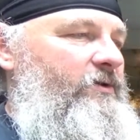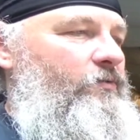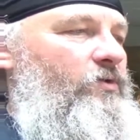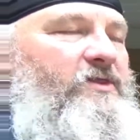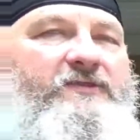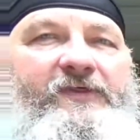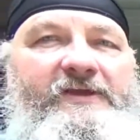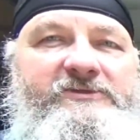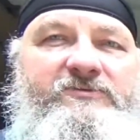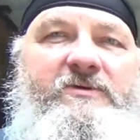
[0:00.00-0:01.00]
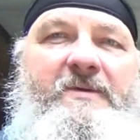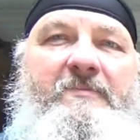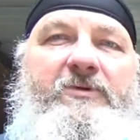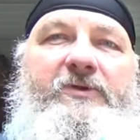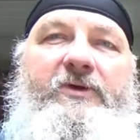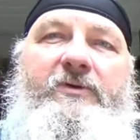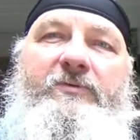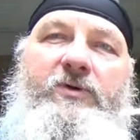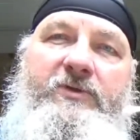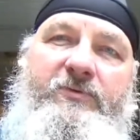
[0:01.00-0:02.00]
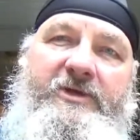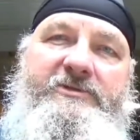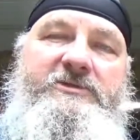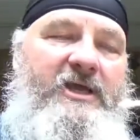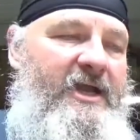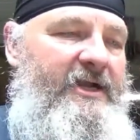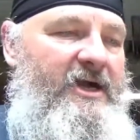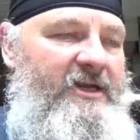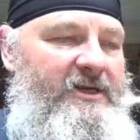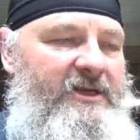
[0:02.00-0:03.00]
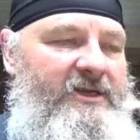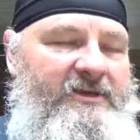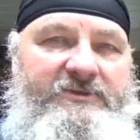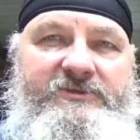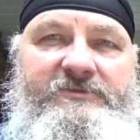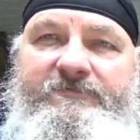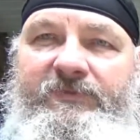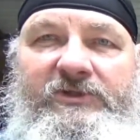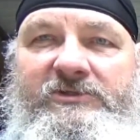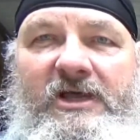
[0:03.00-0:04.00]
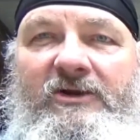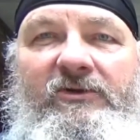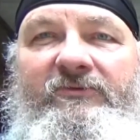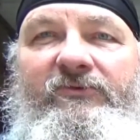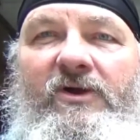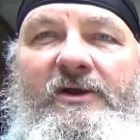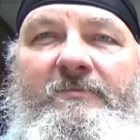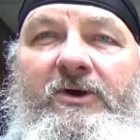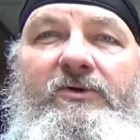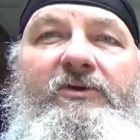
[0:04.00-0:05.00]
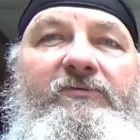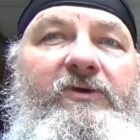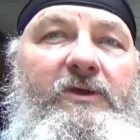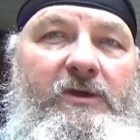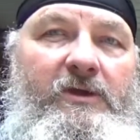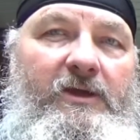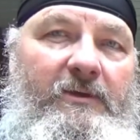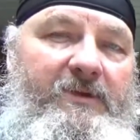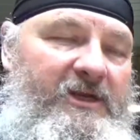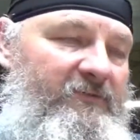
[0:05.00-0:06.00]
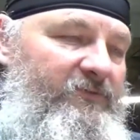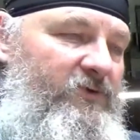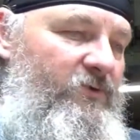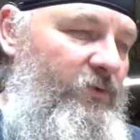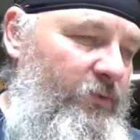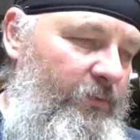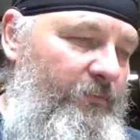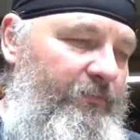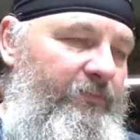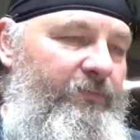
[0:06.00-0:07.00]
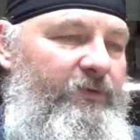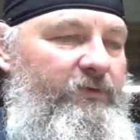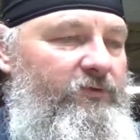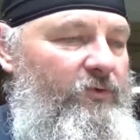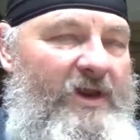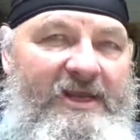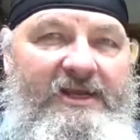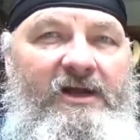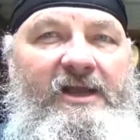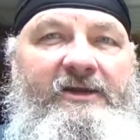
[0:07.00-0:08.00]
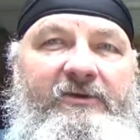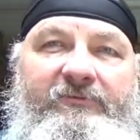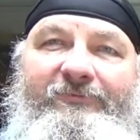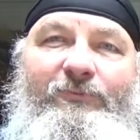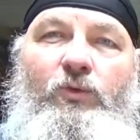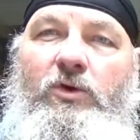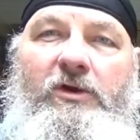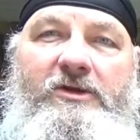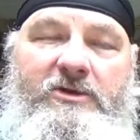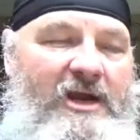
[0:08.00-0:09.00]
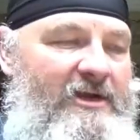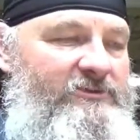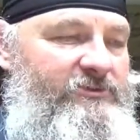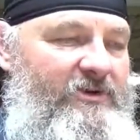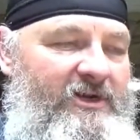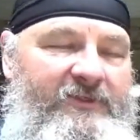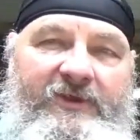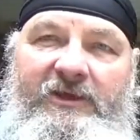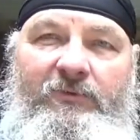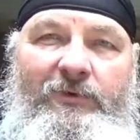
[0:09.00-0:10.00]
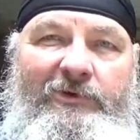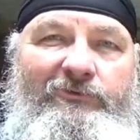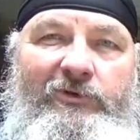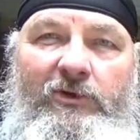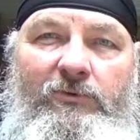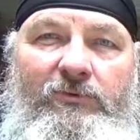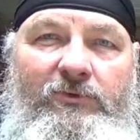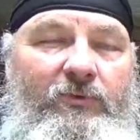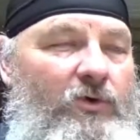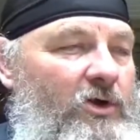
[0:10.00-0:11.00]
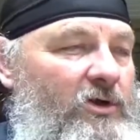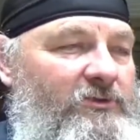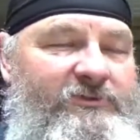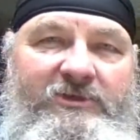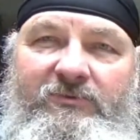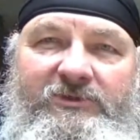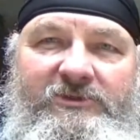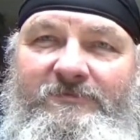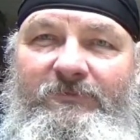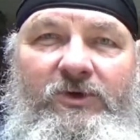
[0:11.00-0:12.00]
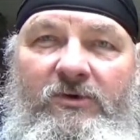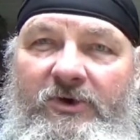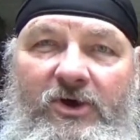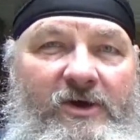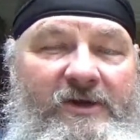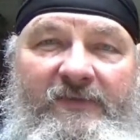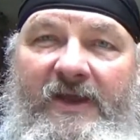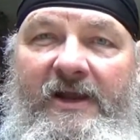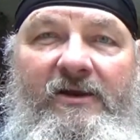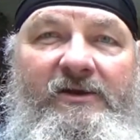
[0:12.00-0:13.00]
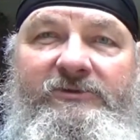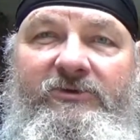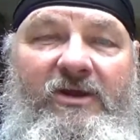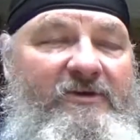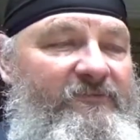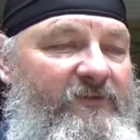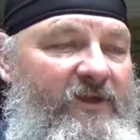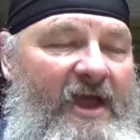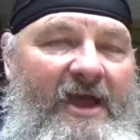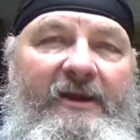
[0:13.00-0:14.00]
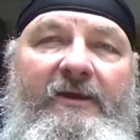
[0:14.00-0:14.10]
One of the things to remember though, and one of the reasons I got it, is it's not only for automotive. I mean, if you do any kind of work in your house or anything, you want to drill a hole in the wall, see what's going on in there, it's great for that.